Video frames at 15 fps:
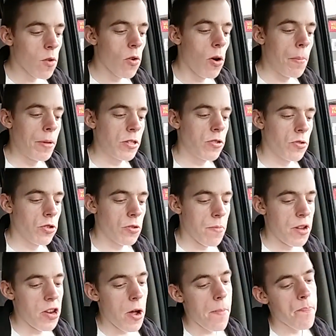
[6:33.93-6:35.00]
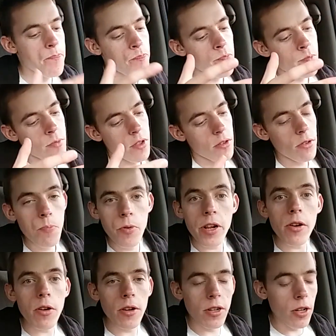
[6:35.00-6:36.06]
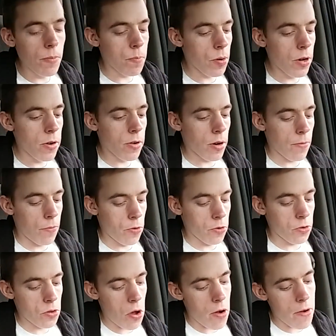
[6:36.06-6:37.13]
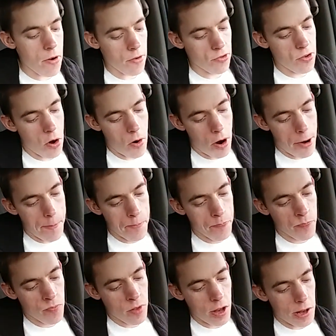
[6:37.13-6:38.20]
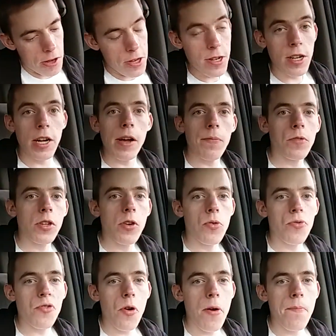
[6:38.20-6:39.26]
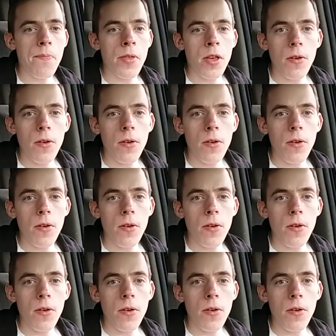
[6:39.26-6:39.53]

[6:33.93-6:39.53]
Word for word: All my social media. This is pretty darn good burger at first thought here. So um, I think I'm going to have to go through it.